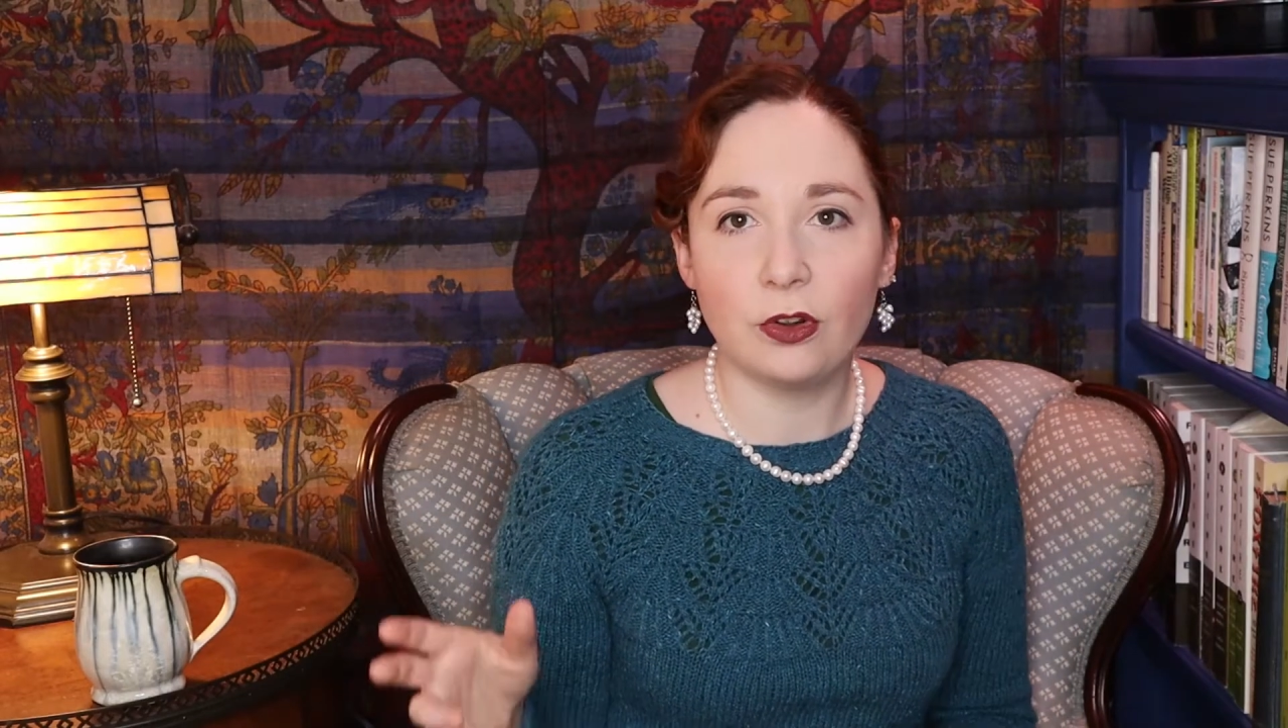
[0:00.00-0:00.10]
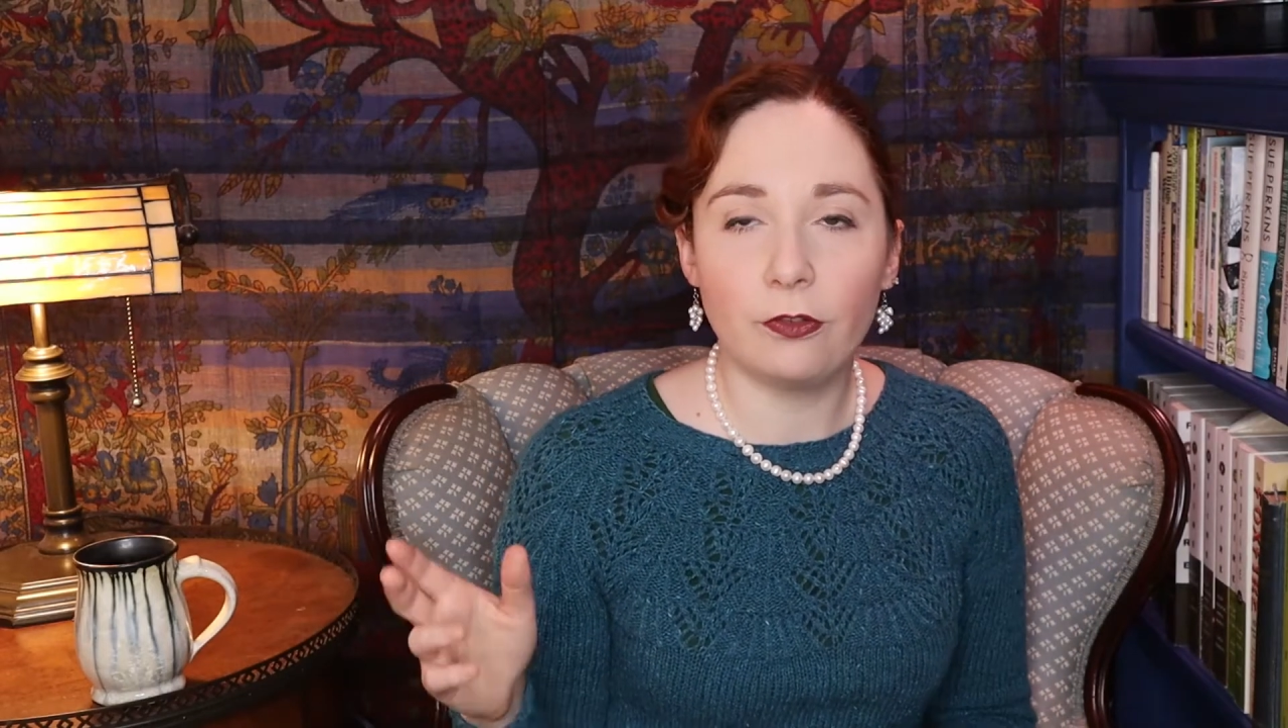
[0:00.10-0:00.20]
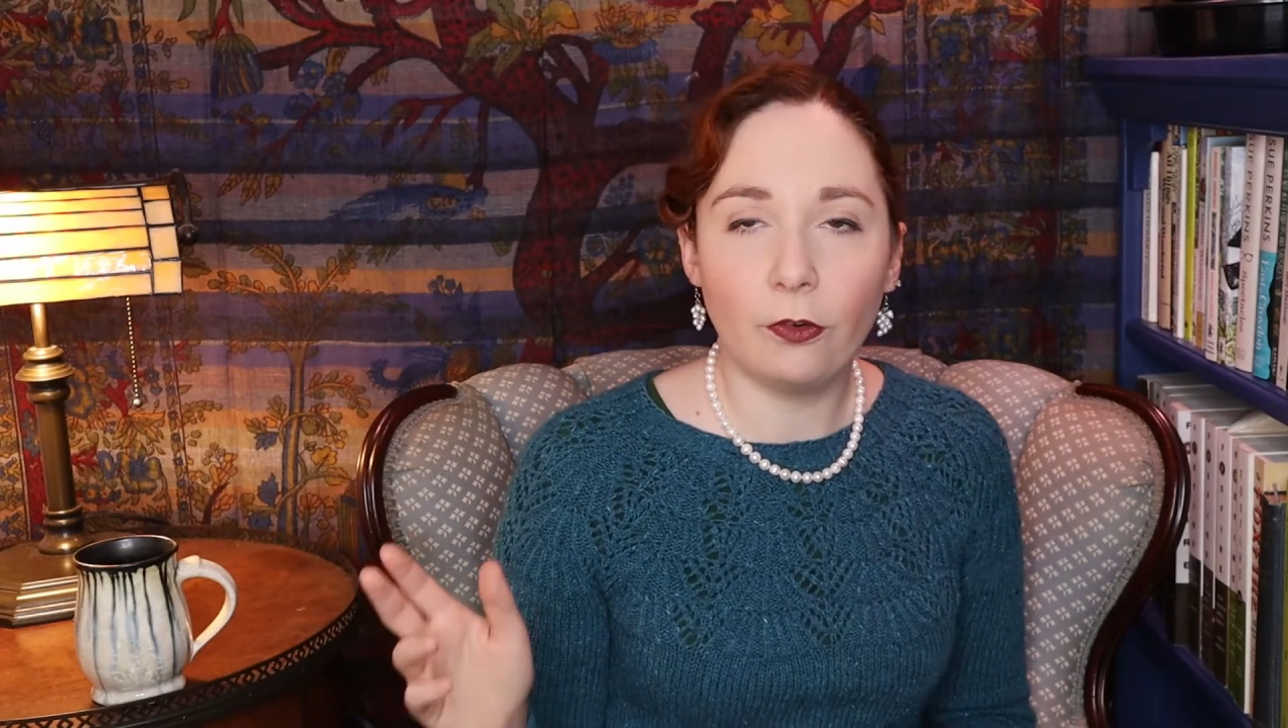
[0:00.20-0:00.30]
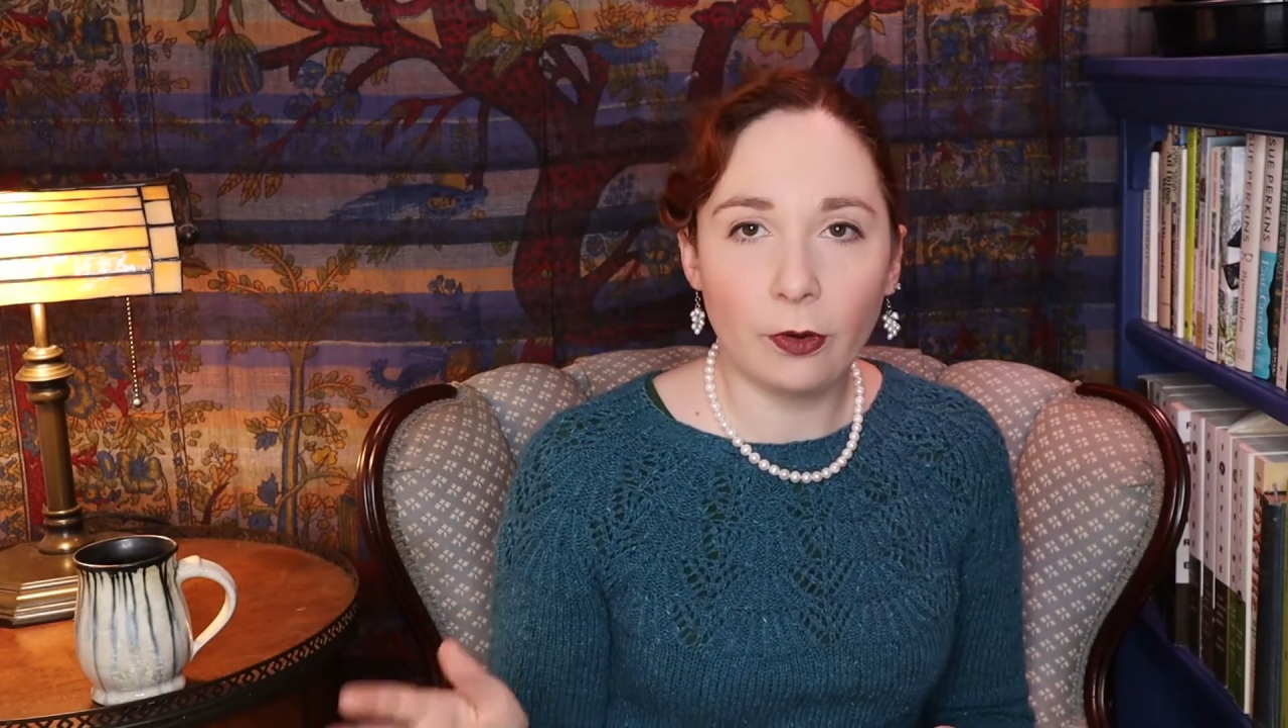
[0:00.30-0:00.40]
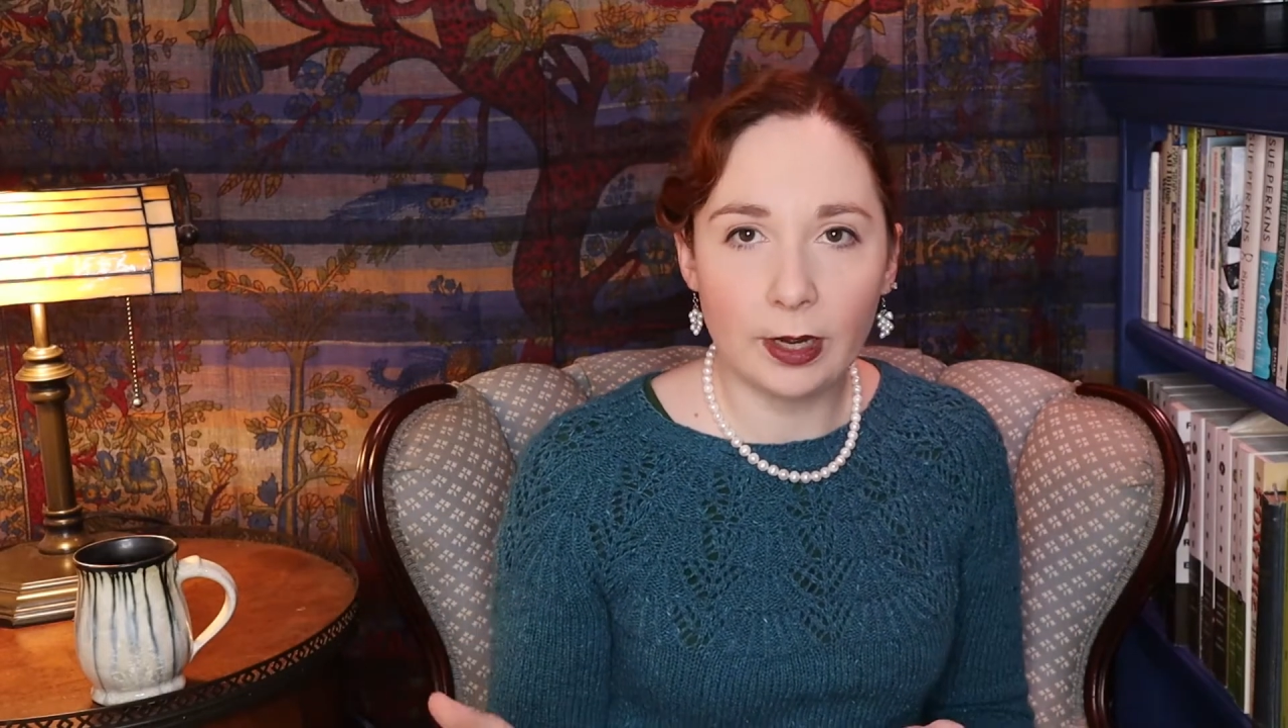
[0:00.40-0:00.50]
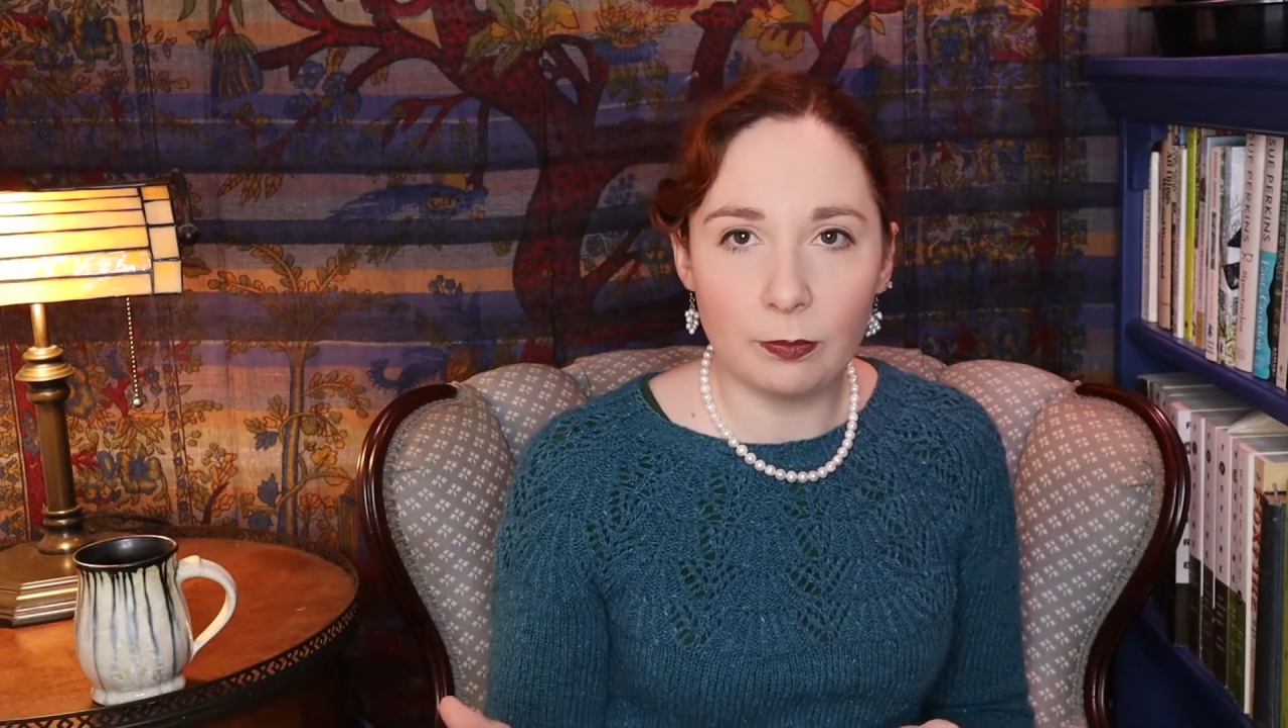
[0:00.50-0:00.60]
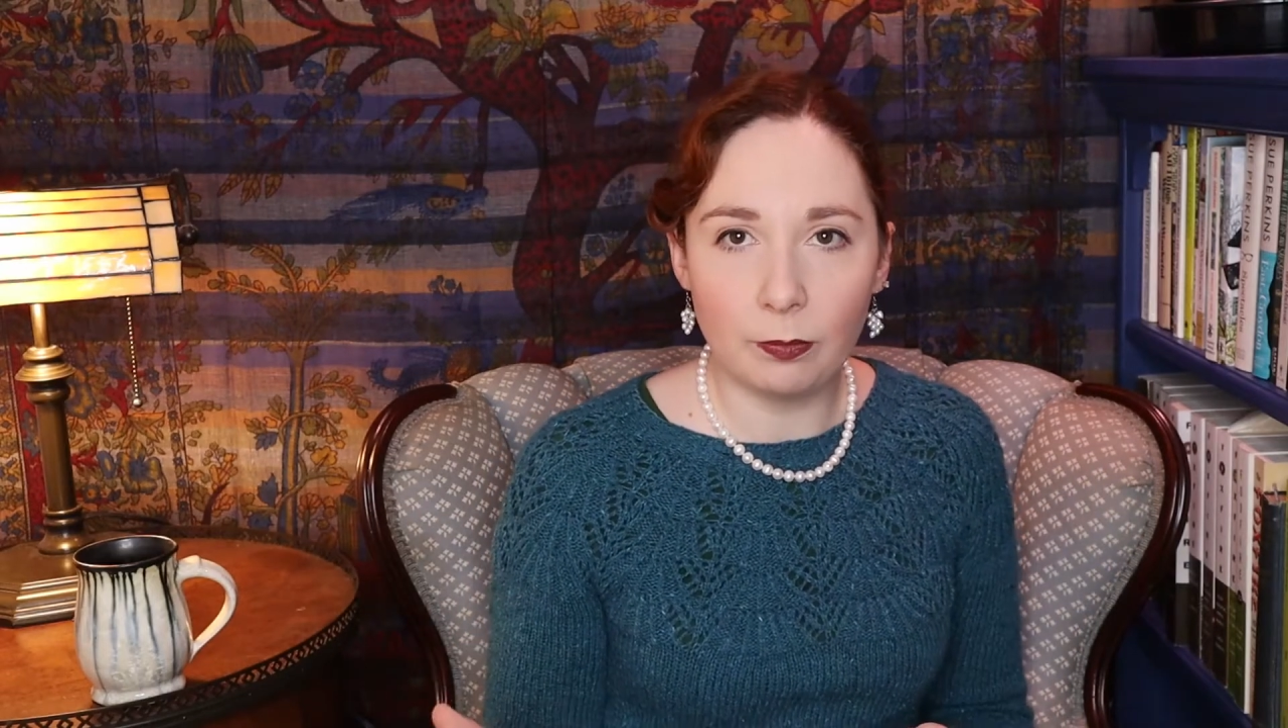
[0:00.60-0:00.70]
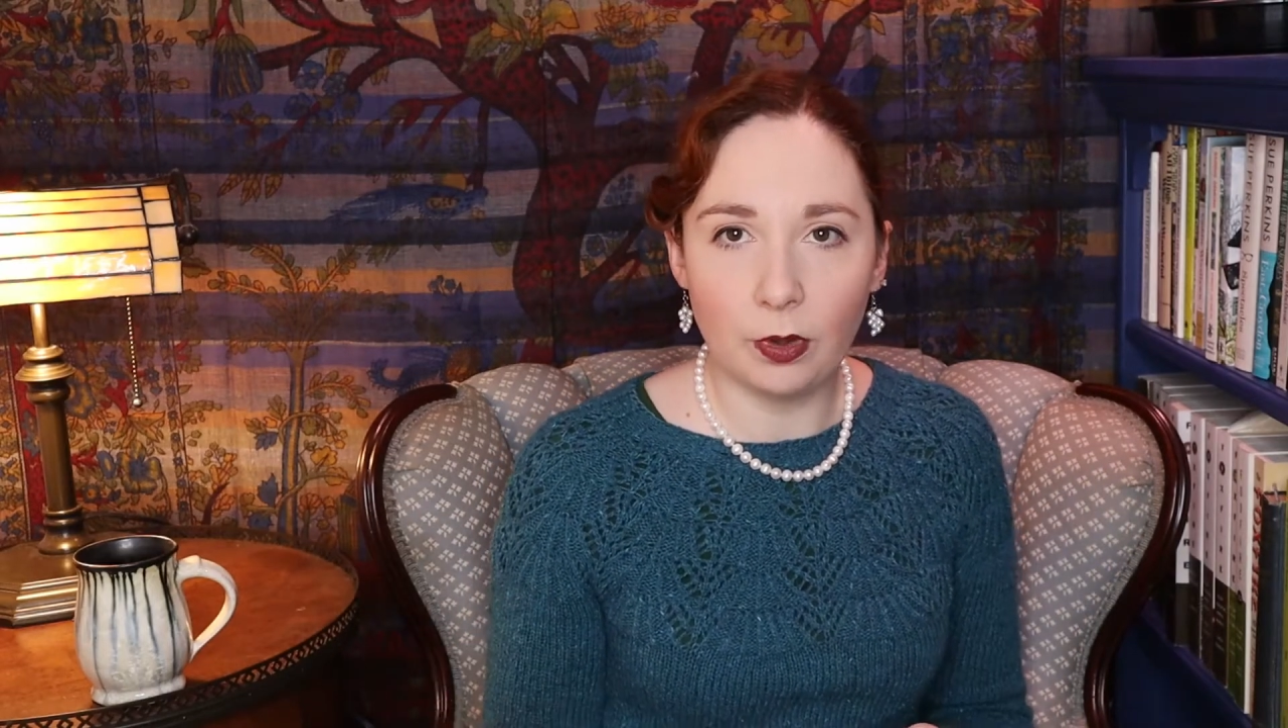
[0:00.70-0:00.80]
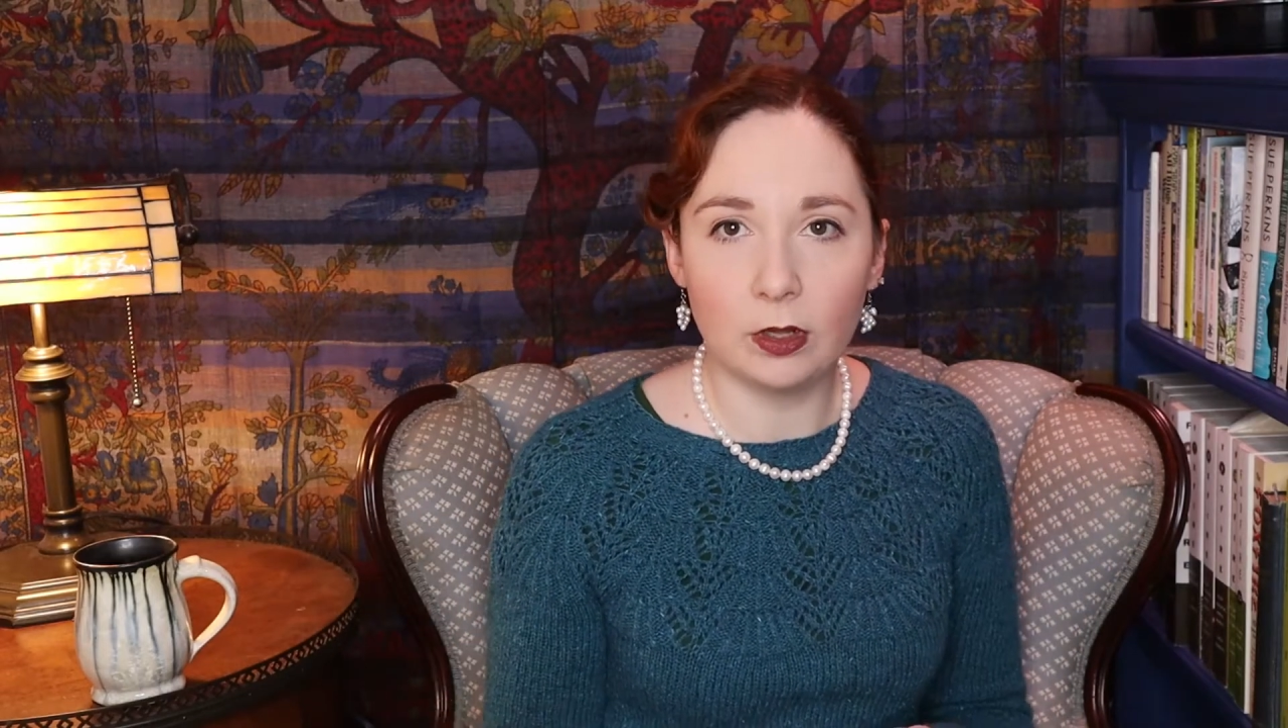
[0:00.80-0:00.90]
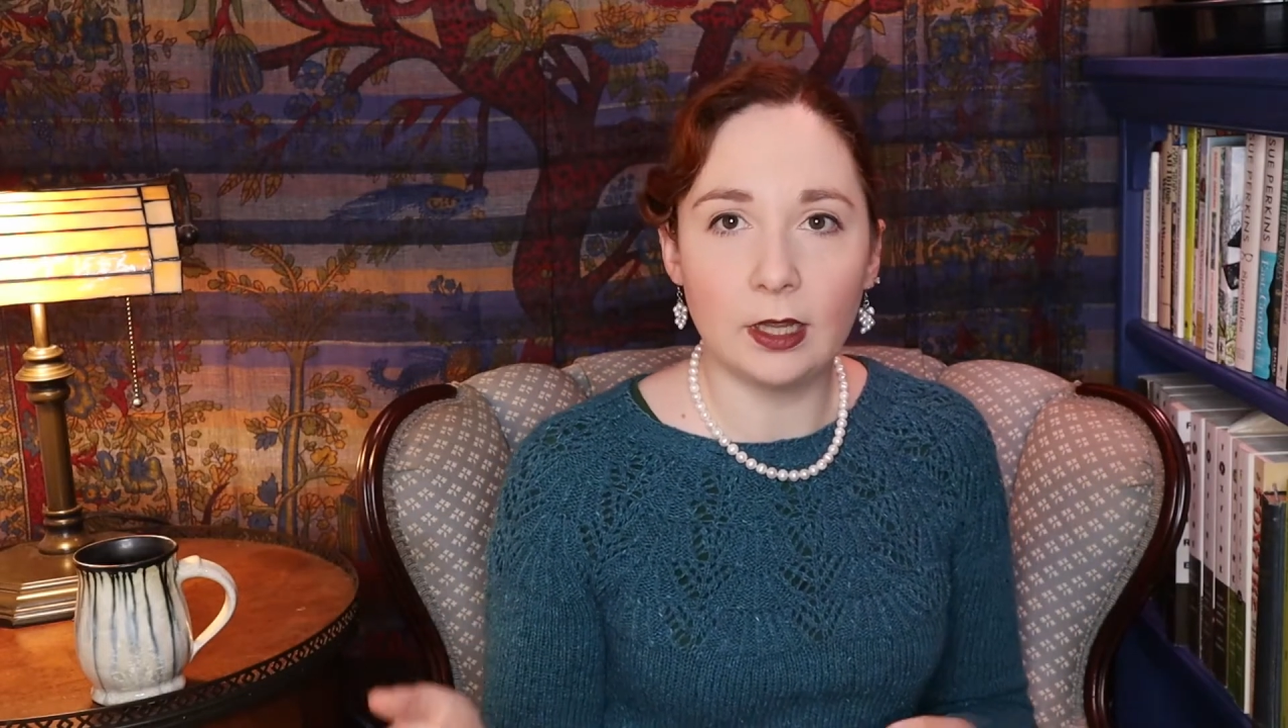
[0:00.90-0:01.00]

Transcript: for a book,